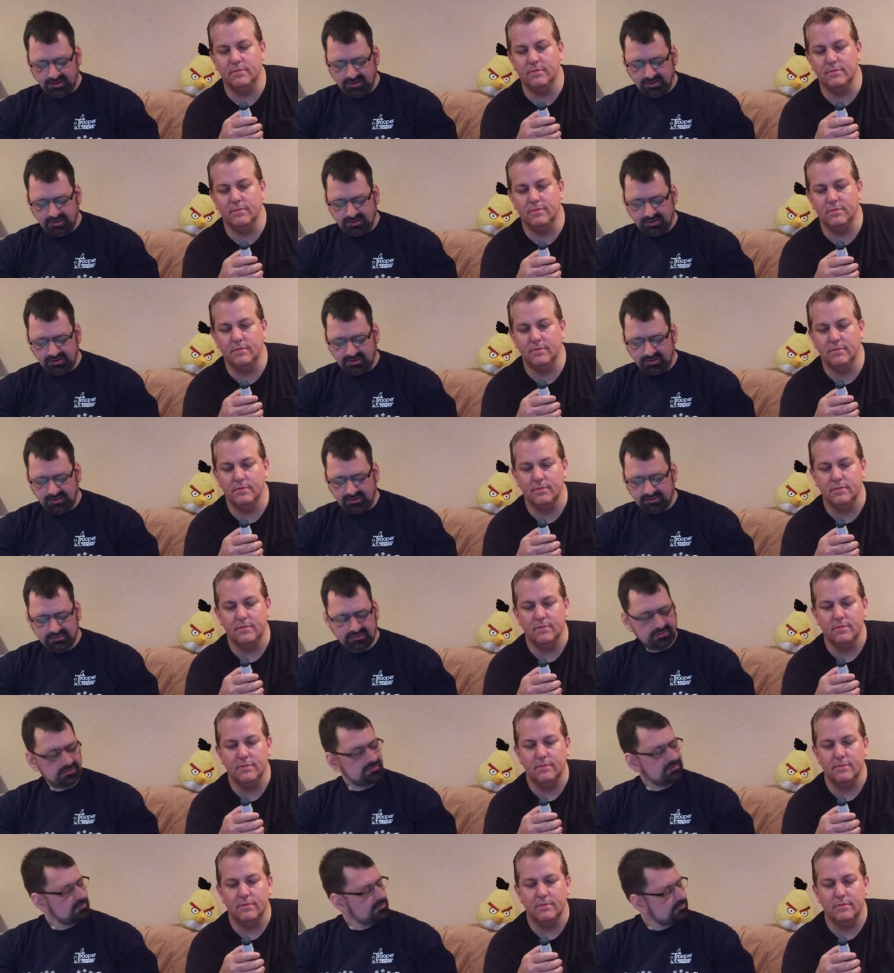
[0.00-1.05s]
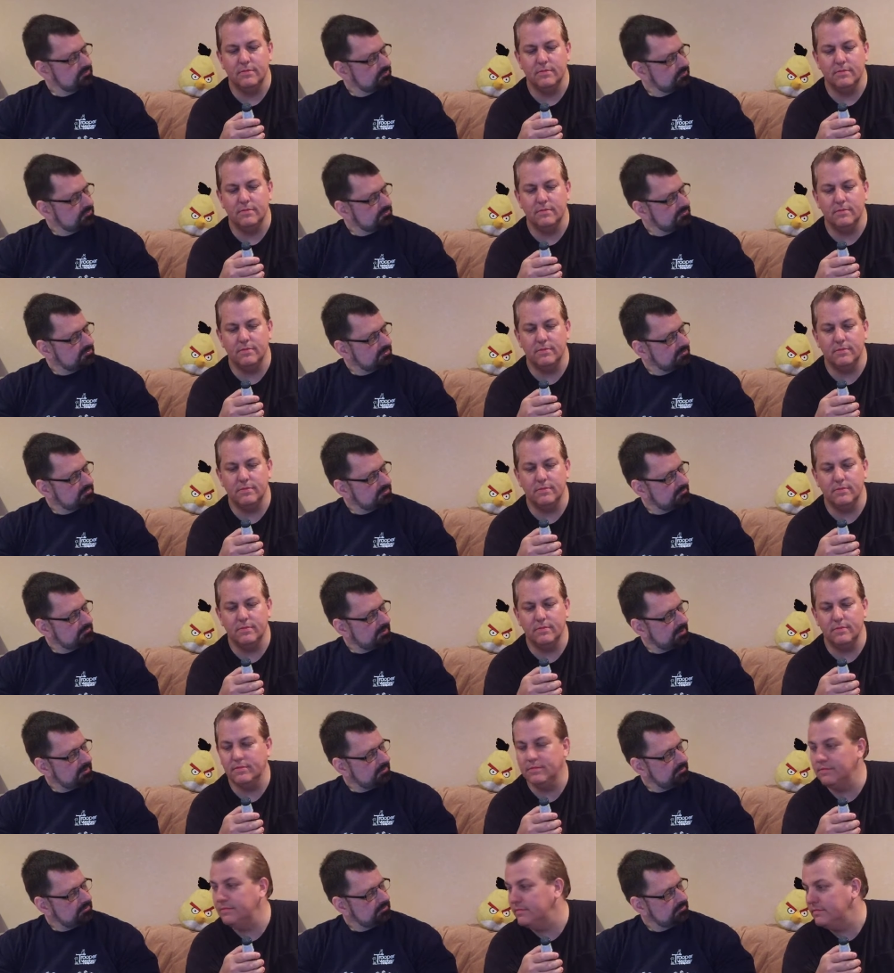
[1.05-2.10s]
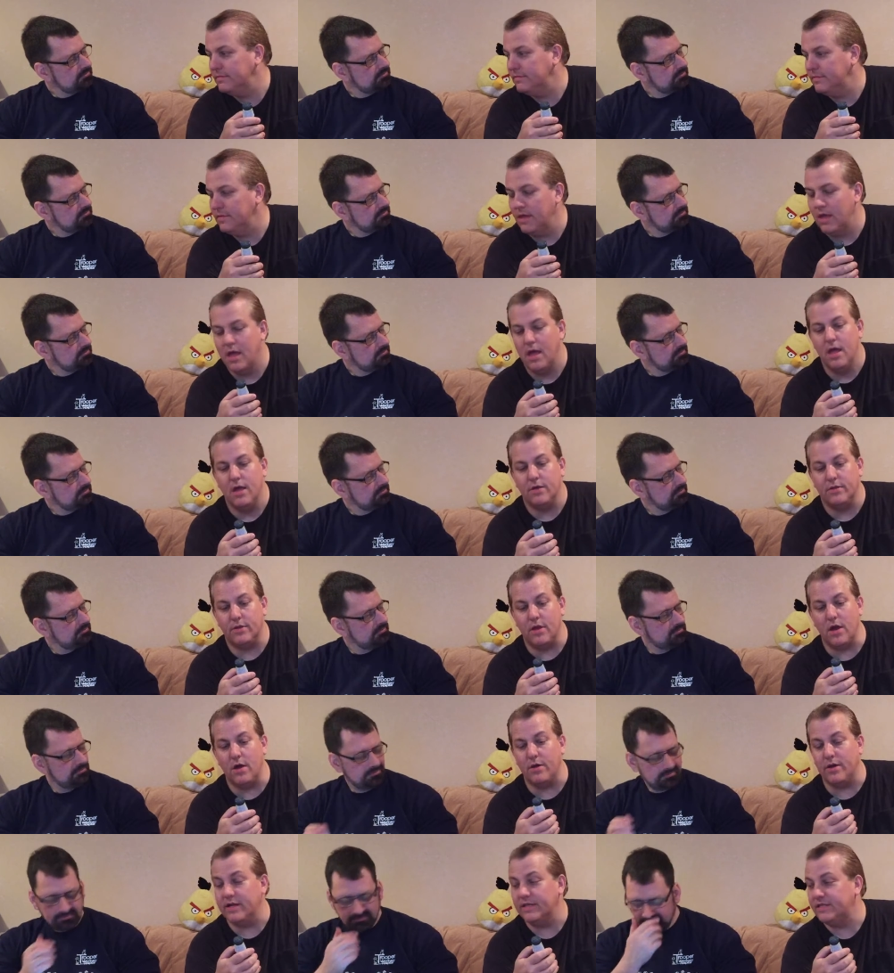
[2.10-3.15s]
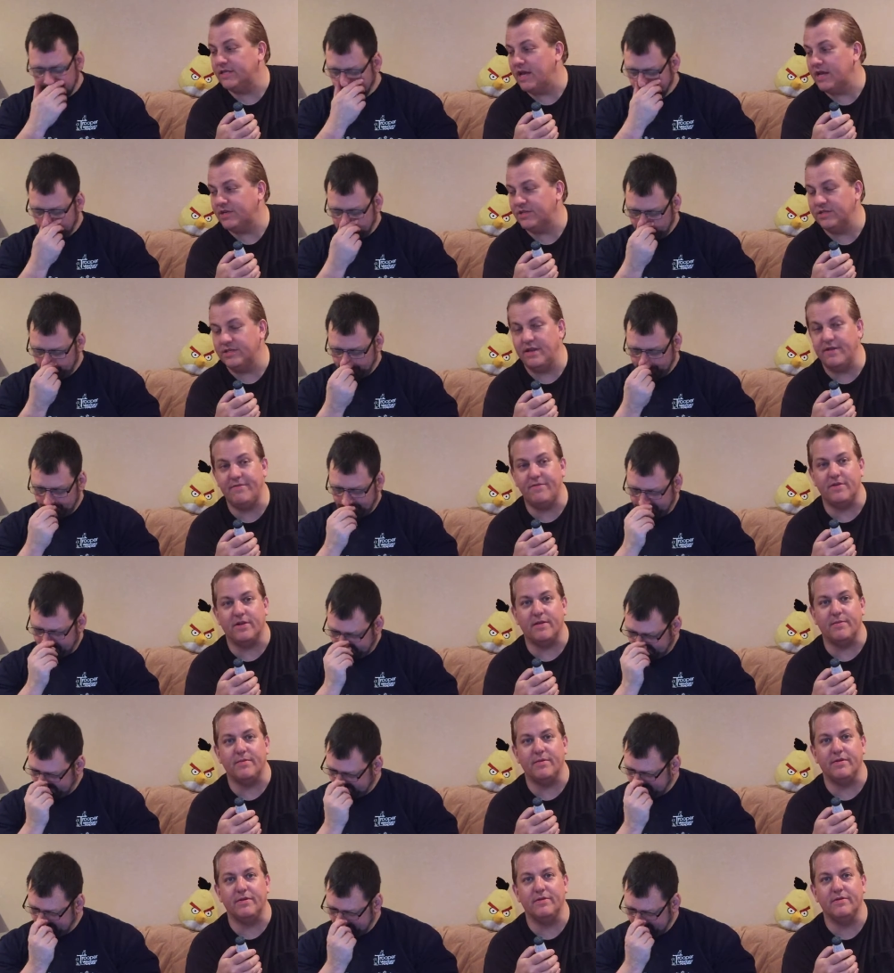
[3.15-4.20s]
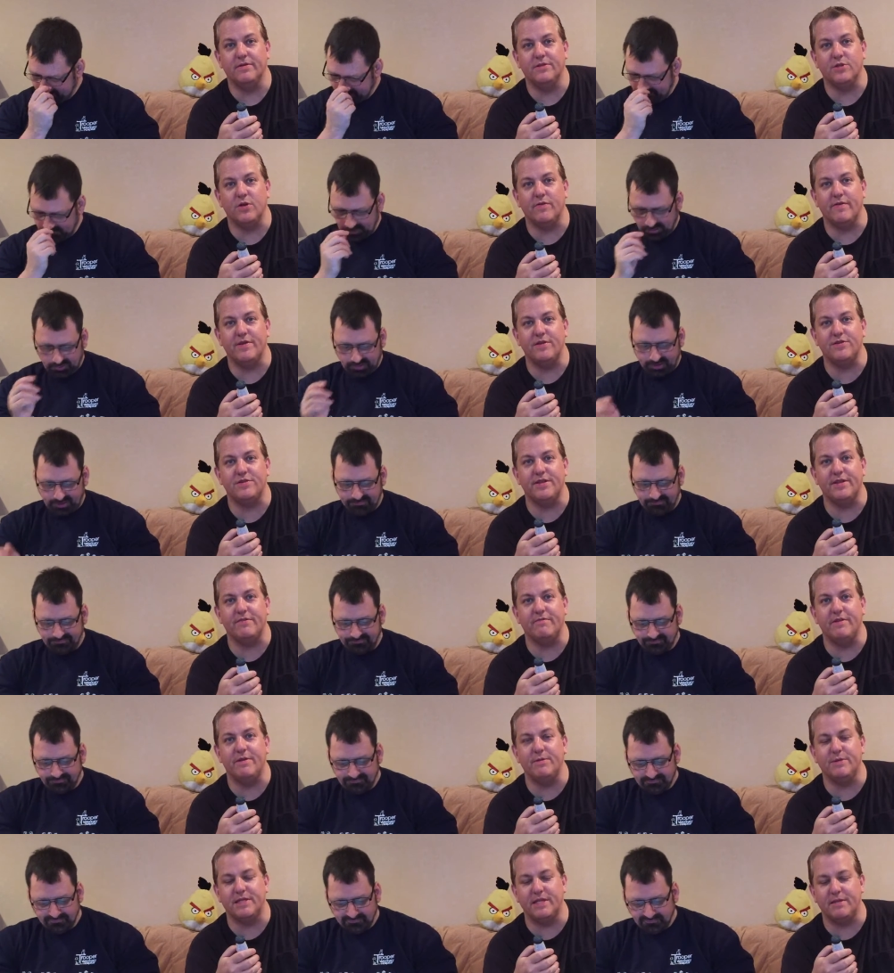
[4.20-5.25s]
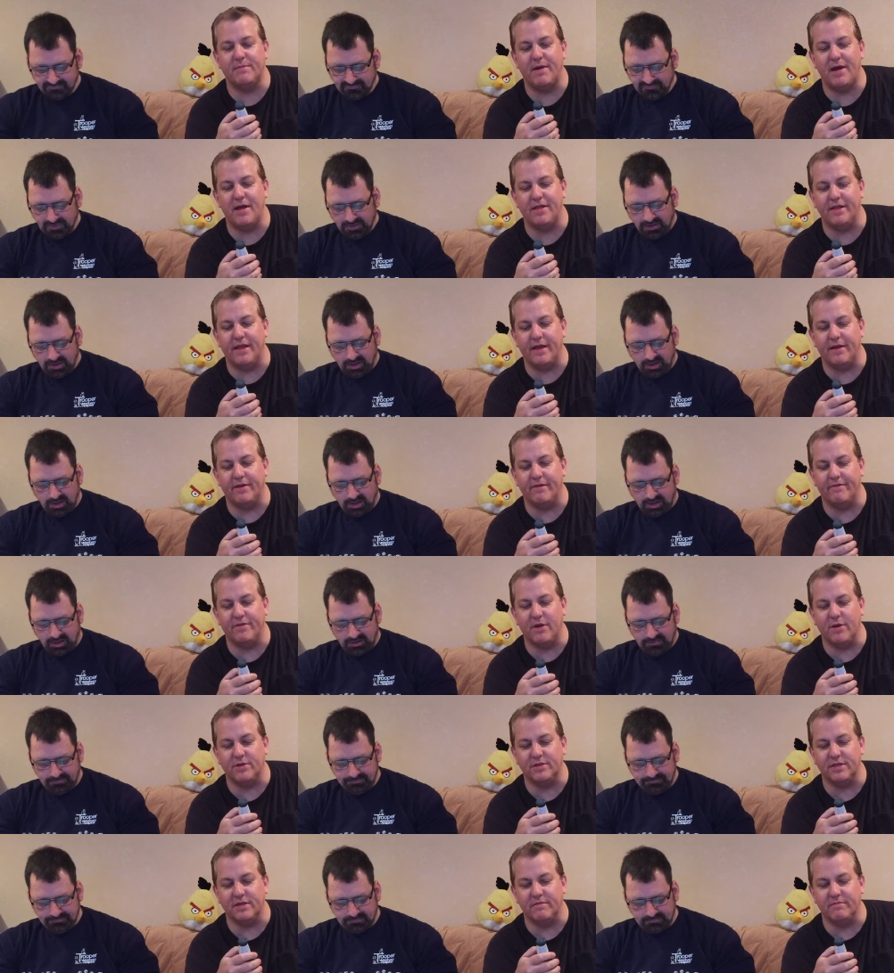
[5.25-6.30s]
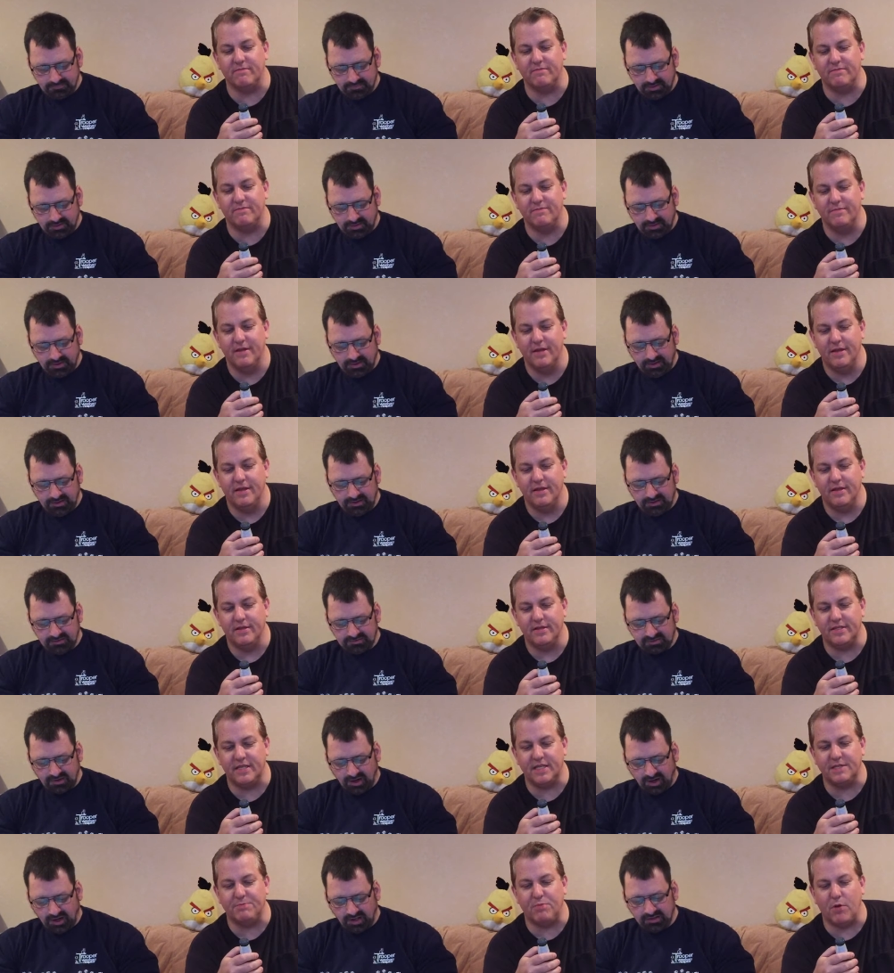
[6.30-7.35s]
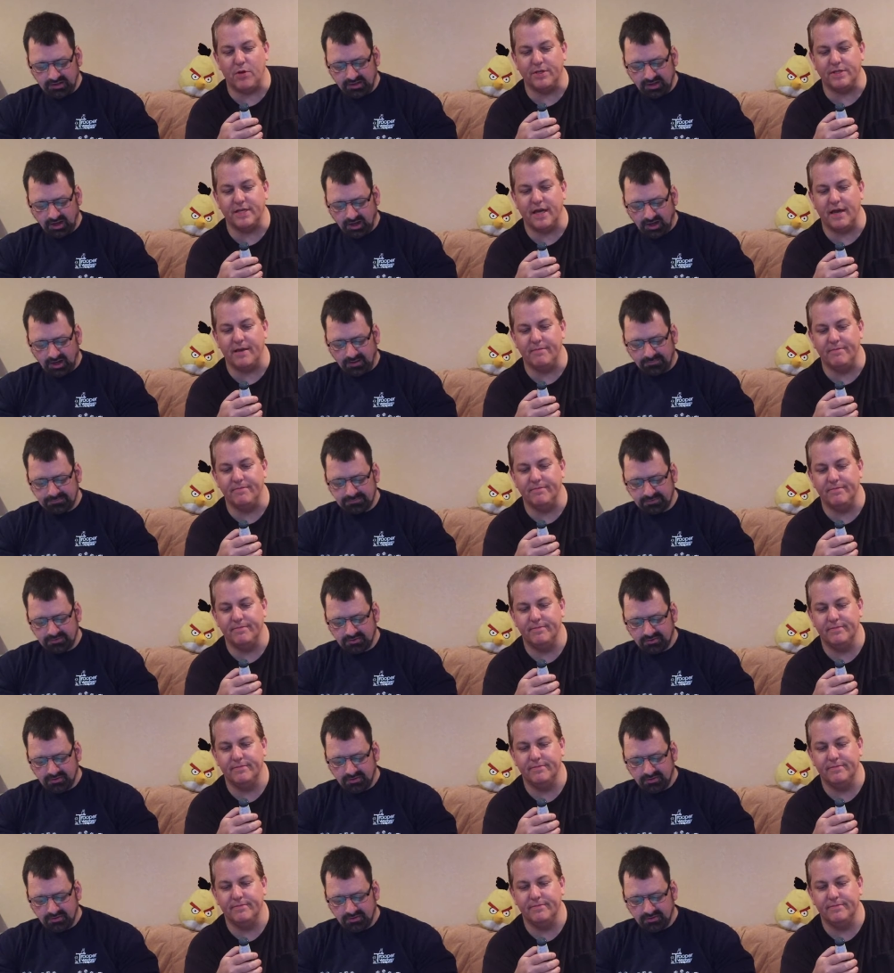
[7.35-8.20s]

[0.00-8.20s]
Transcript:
Speaker 1: It's what it says in the bottle?
Speaker 2: No, it's actually different. I'm interested to read what's on the bottle now. It is highly hopped,